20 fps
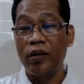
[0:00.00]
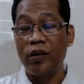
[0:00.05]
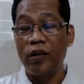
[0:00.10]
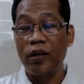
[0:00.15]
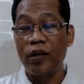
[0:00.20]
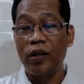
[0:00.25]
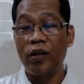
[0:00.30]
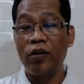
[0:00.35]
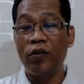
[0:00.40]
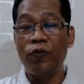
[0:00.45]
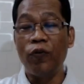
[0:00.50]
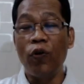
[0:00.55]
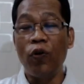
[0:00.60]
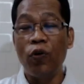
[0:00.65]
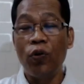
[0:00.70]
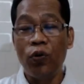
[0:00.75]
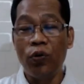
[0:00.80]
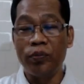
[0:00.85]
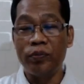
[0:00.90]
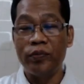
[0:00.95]
You know, for
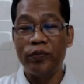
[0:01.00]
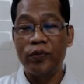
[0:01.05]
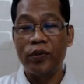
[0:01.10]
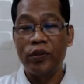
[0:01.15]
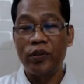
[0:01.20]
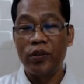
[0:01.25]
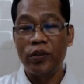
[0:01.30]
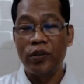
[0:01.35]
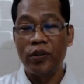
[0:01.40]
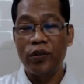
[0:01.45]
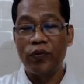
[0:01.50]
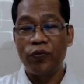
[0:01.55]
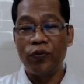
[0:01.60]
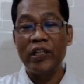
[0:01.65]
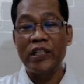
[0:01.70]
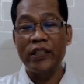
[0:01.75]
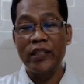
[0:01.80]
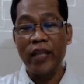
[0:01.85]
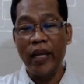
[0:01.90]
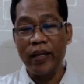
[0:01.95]
whom? For
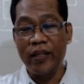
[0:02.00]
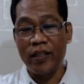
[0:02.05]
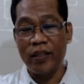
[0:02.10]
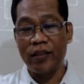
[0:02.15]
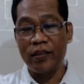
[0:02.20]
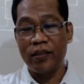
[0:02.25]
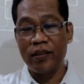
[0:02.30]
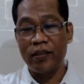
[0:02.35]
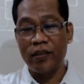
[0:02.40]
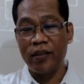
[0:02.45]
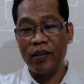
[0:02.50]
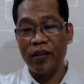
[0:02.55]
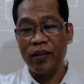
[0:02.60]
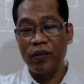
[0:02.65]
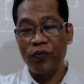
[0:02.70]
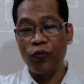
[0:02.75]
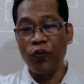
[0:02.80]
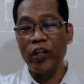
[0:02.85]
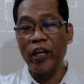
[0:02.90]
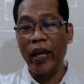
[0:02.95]
the Satan,
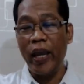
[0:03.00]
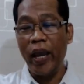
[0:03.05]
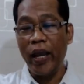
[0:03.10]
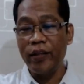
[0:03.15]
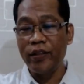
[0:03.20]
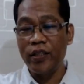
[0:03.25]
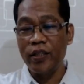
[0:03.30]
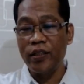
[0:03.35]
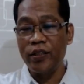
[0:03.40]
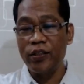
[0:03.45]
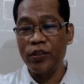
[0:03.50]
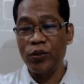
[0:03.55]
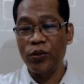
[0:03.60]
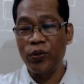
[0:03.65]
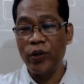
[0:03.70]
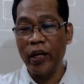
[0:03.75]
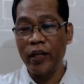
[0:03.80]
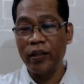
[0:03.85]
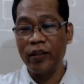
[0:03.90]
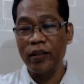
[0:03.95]
for the angels
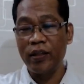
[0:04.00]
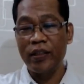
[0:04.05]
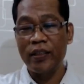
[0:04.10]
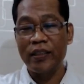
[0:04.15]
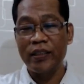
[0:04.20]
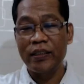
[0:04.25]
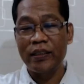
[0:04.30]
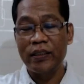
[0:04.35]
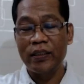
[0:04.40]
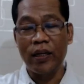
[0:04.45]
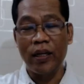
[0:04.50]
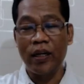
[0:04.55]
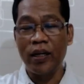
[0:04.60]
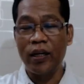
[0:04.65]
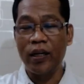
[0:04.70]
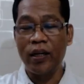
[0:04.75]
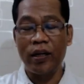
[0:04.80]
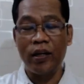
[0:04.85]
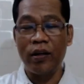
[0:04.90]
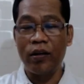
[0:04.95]
who had,
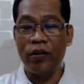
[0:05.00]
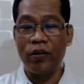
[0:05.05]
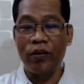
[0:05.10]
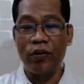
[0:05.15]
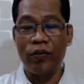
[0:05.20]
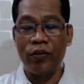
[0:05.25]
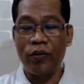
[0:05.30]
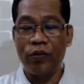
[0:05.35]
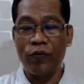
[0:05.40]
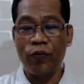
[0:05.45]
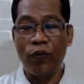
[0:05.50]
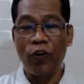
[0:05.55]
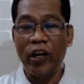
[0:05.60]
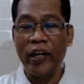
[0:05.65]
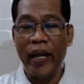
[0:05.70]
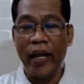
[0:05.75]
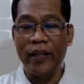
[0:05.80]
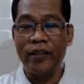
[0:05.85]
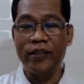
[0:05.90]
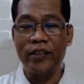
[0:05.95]

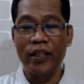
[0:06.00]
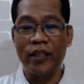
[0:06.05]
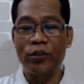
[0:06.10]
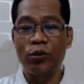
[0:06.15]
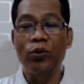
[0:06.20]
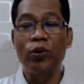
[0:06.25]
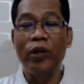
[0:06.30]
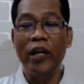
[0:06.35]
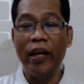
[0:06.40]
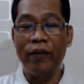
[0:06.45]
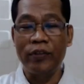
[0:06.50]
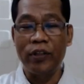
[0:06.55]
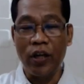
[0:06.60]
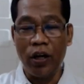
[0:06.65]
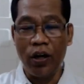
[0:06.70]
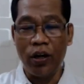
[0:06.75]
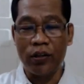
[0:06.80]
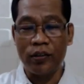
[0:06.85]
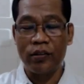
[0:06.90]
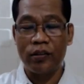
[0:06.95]
fallen angels who left
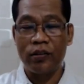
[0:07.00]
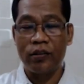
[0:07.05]
God.